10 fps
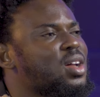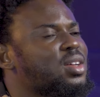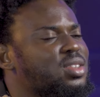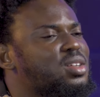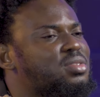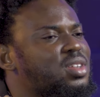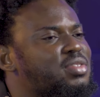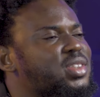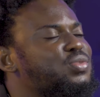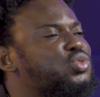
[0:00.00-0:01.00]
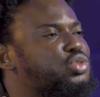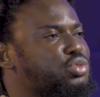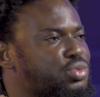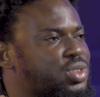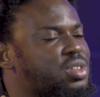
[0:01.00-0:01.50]
the, the creative
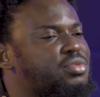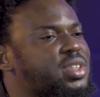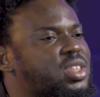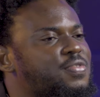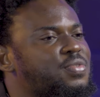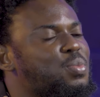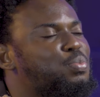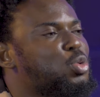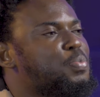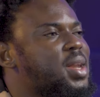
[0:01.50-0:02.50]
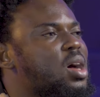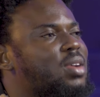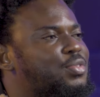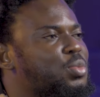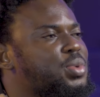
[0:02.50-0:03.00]
juice, the creative propeller of
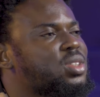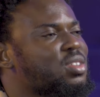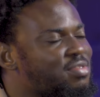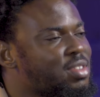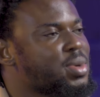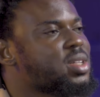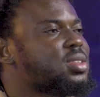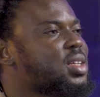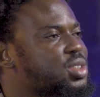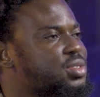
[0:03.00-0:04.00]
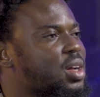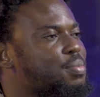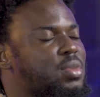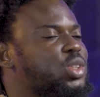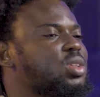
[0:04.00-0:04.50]
Afrobeat remains Nigeria. Make sure